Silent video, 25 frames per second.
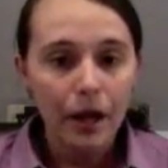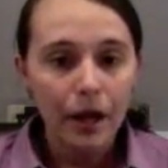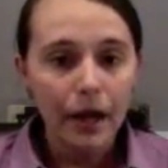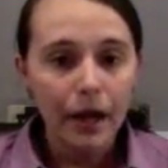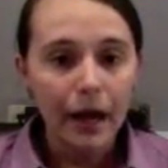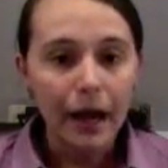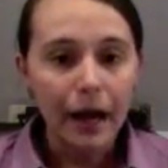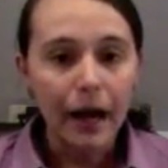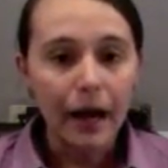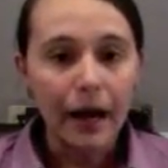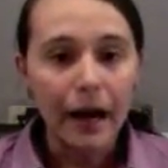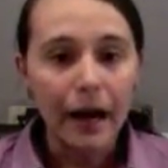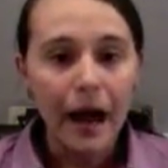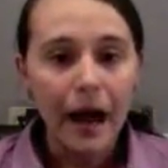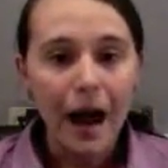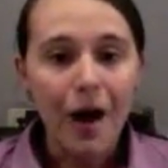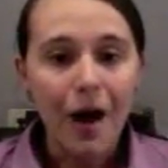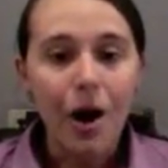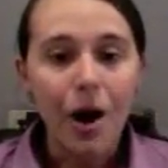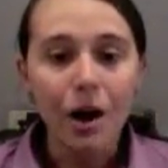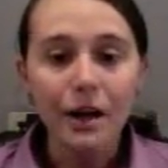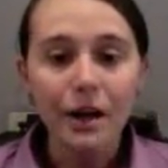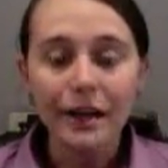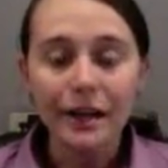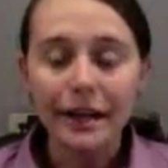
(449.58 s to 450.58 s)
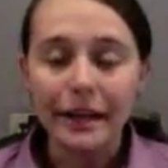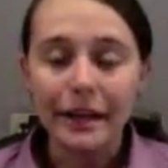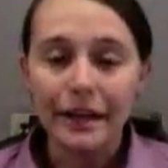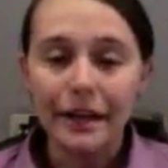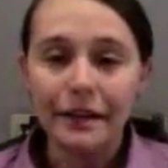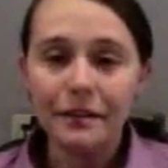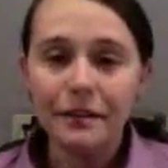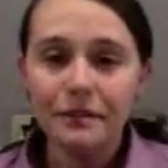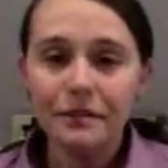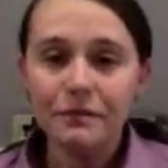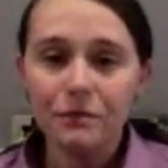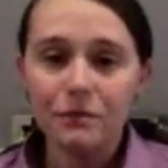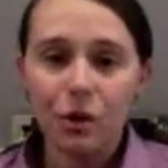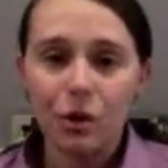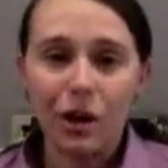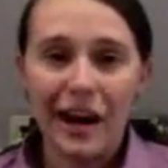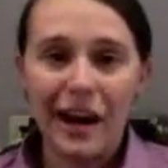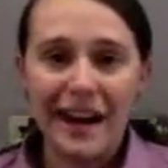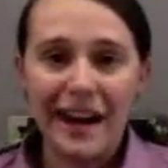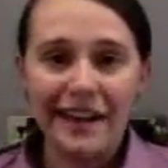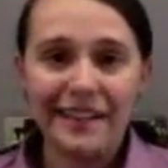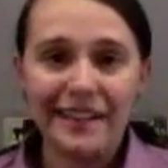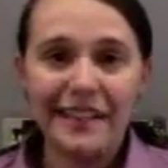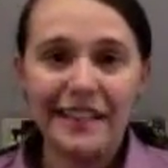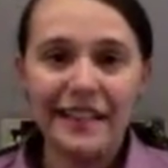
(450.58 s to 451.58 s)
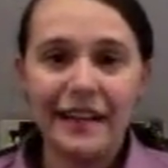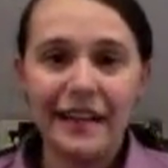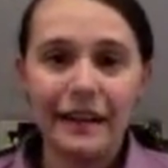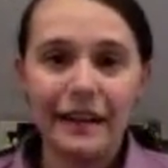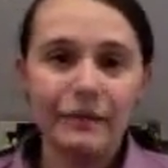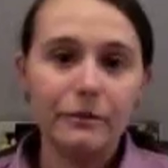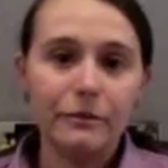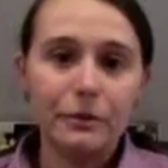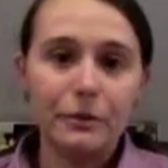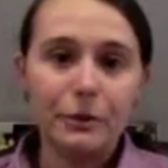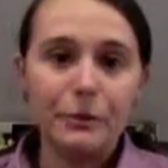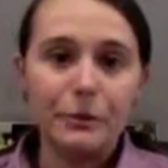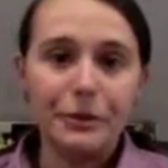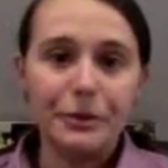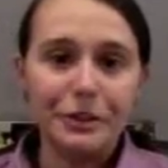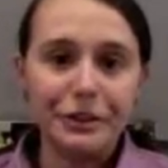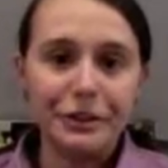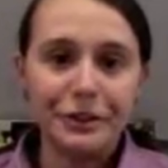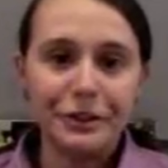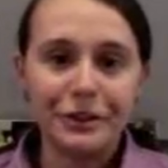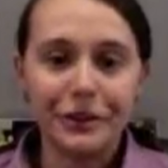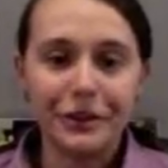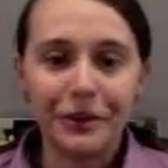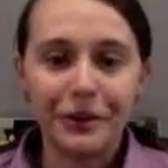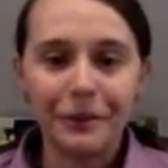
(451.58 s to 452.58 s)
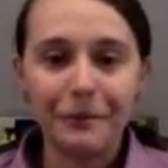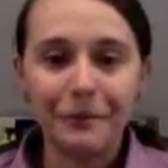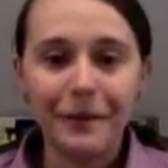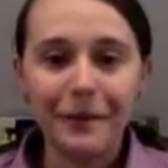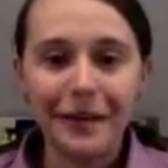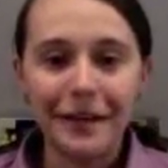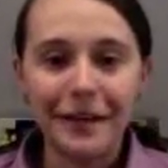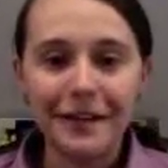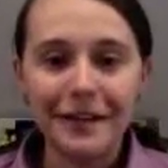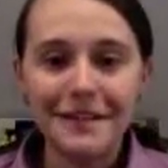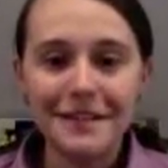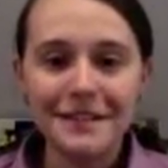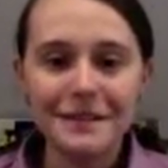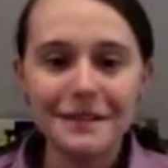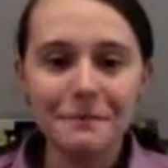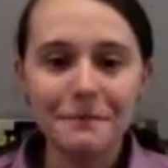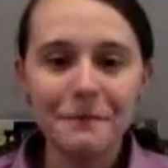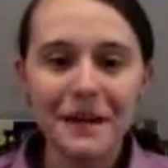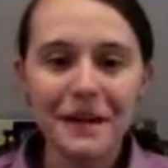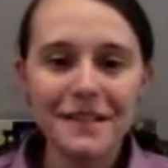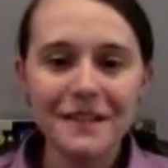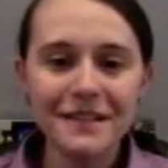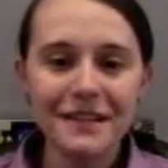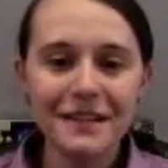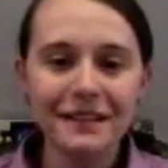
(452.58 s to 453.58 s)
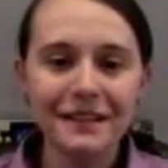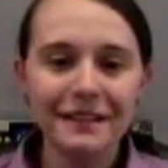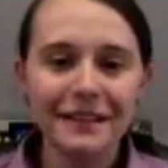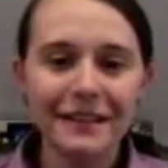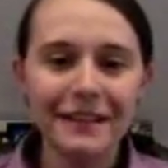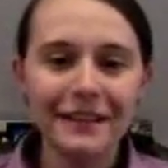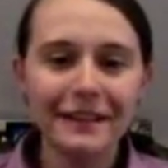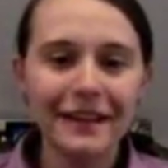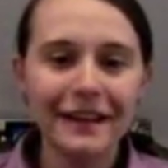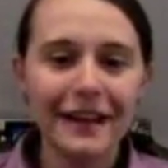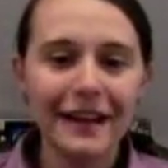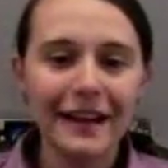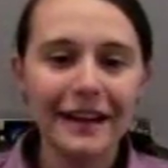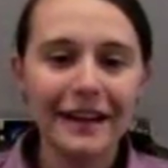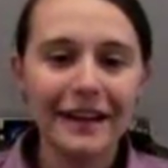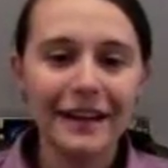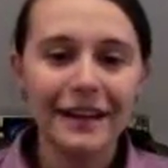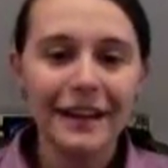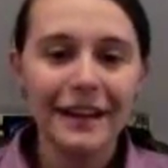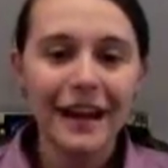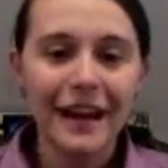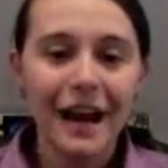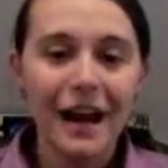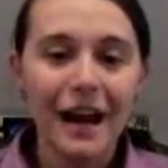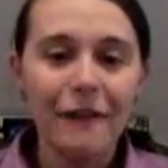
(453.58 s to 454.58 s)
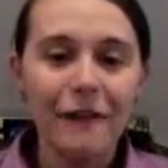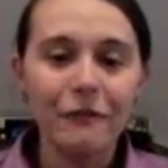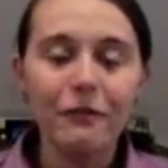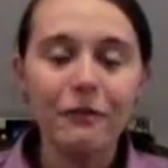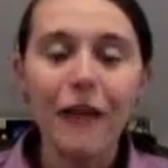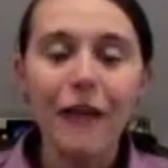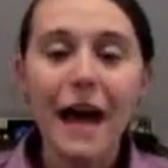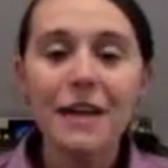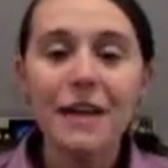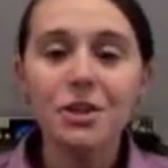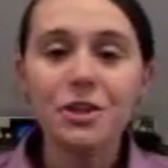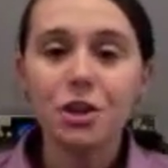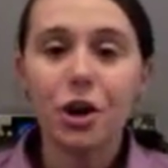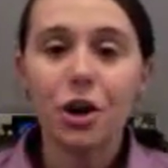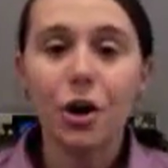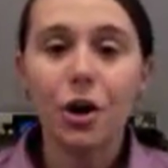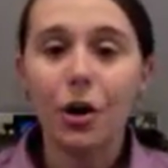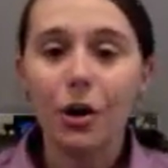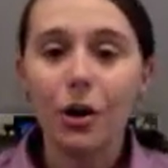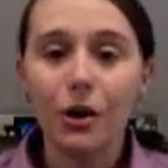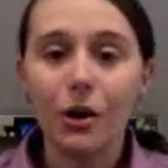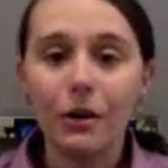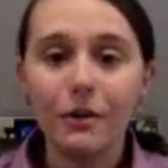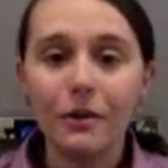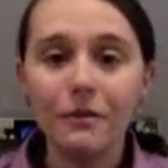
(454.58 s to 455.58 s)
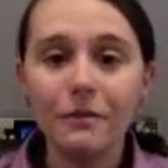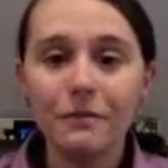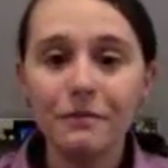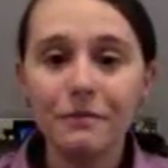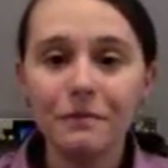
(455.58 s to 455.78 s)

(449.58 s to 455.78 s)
Anki, or Anki, I don't know which it's called, but it's basically like a flashcard